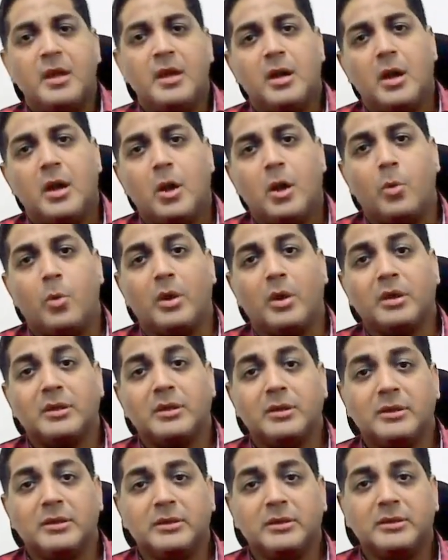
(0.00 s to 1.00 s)
what are
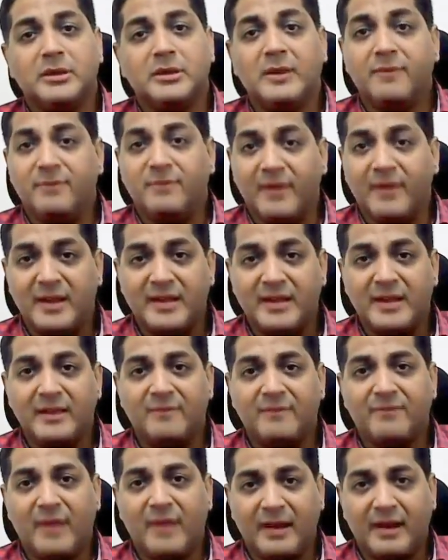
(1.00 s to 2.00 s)
the defining
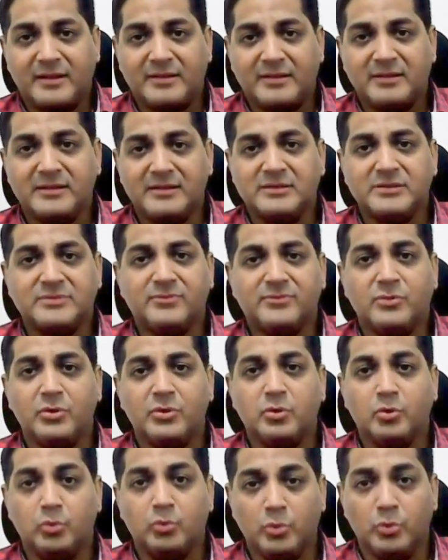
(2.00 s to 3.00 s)
factors for
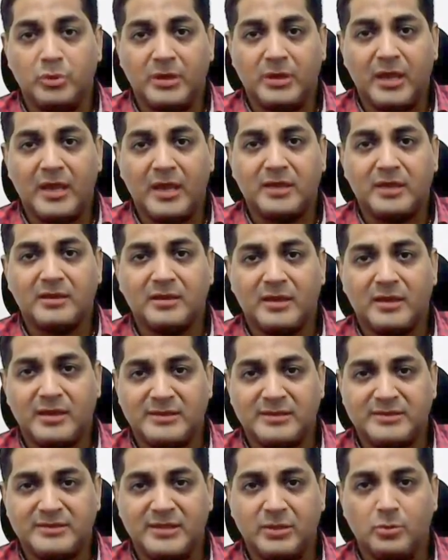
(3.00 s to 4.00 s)
you to get
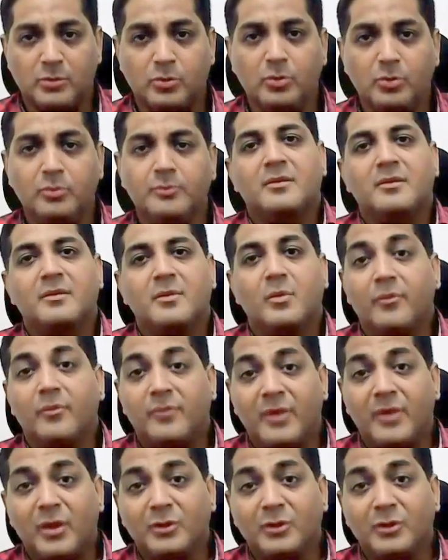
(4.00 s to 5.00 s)
SEO.
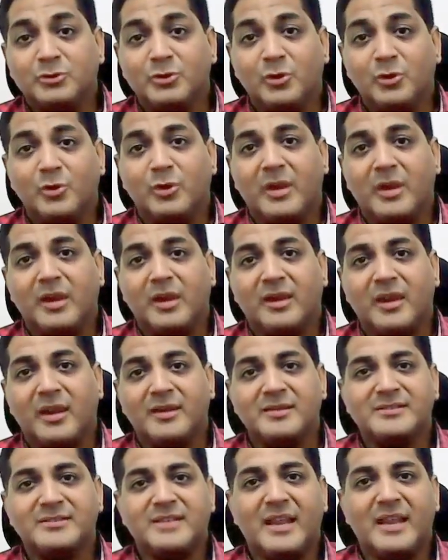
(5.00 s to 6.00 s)
We also look at
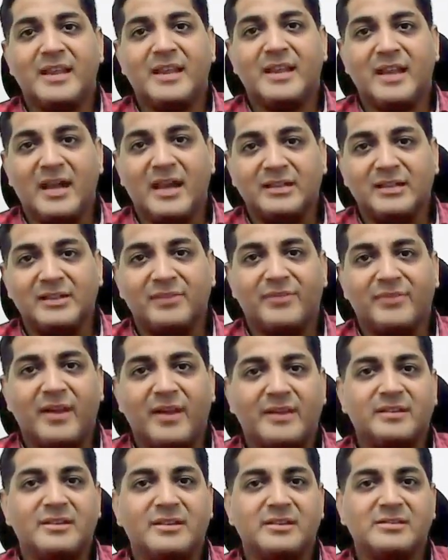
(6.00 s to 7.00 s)
understanding other
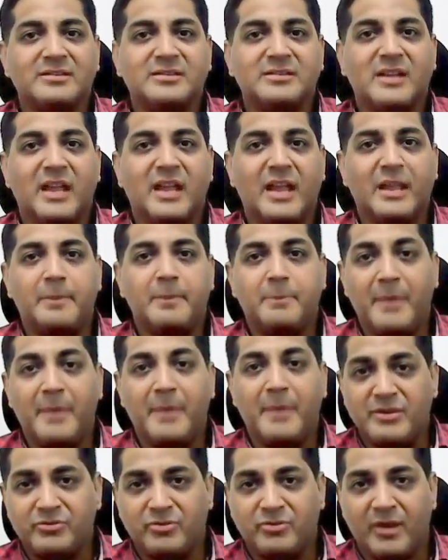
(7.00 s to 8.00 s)
factors like
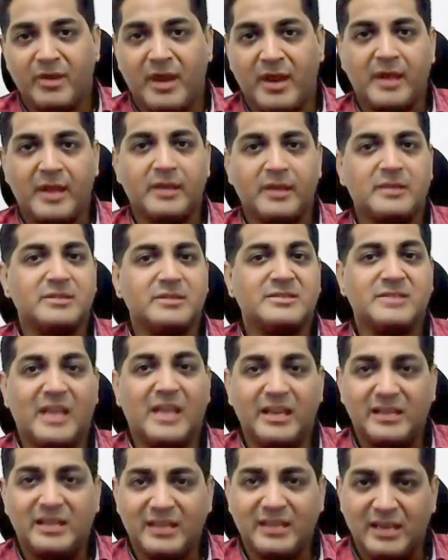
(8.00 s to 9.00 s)
page rank,
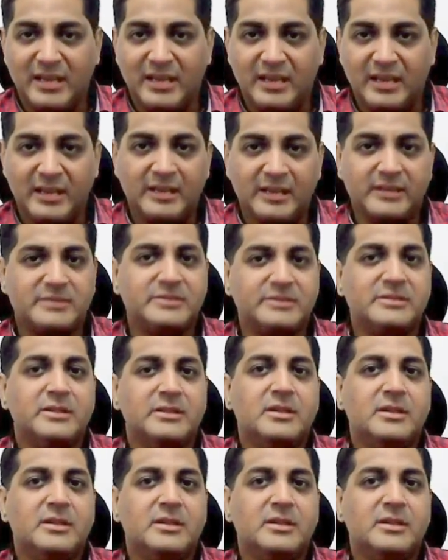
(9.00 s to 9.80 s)
site links,